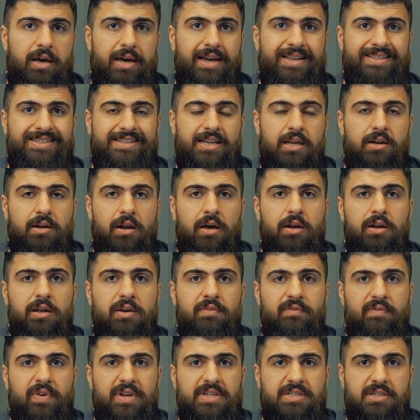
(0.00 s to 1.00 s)
It's a
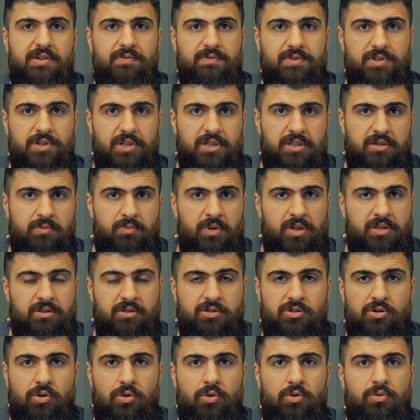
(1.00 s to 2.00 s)
non-invasive treatment,
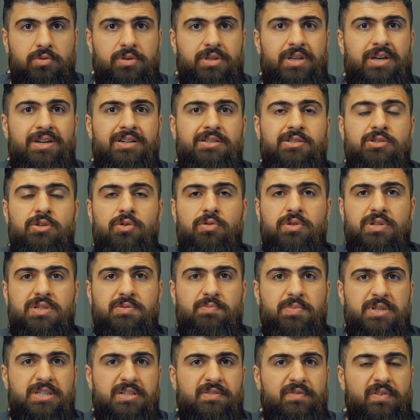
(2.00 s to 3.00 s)
so there is no
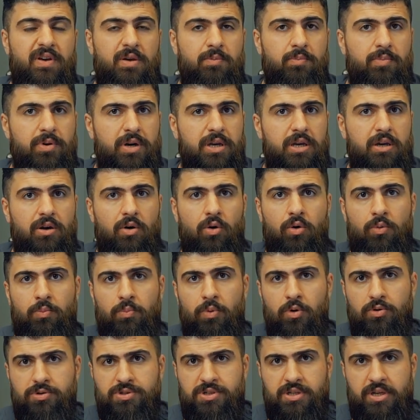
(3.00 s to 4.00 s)
specific pre or
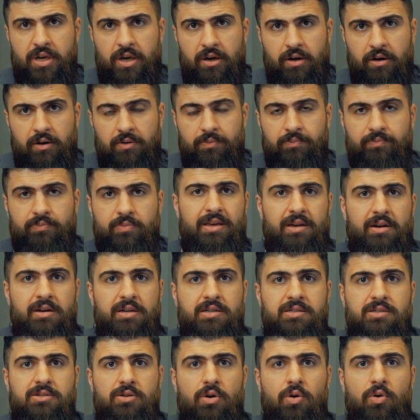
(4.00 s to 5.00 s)
post care. There
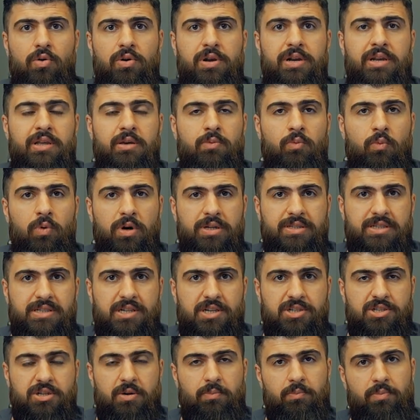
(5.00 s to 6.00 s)
is only 1
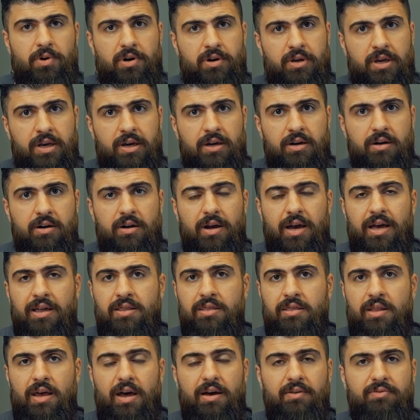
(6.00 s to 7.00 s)
session per year,
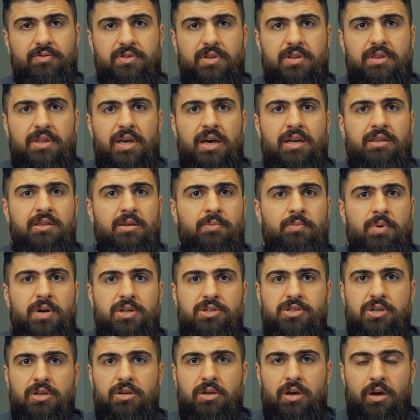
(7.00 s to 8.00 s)
and after that the
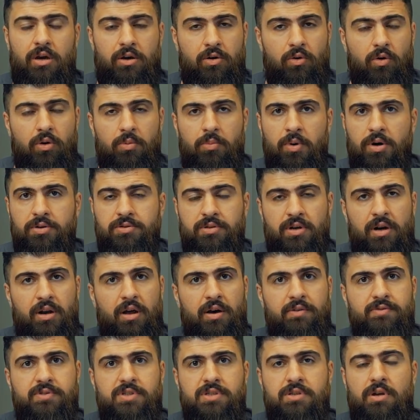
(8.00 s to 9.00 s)
patient can go about their
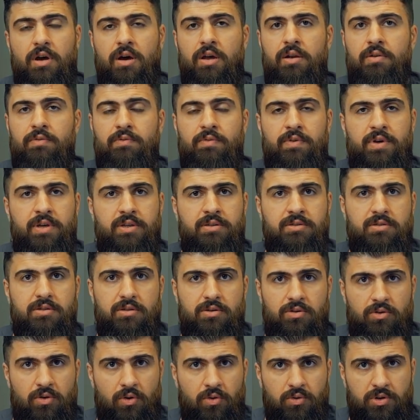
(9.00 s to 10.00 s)
lifestyle with
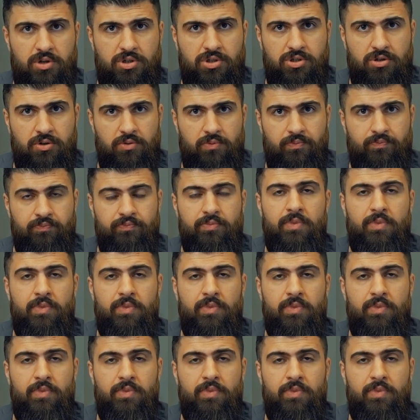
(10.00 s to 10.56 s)
no issue.